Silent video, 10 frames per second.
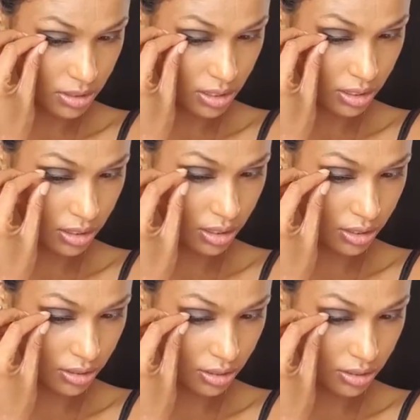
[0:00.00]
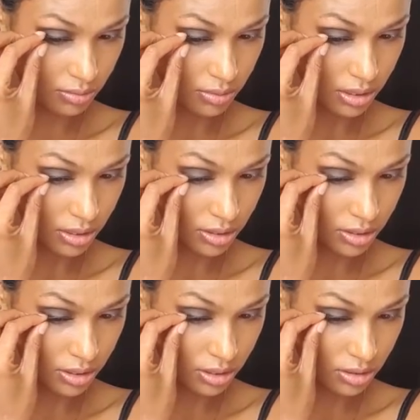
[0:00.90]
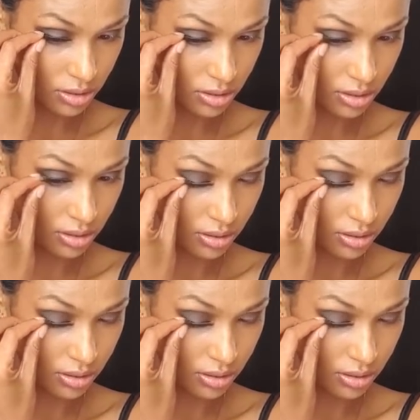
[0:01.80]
tacky, and I'm literally just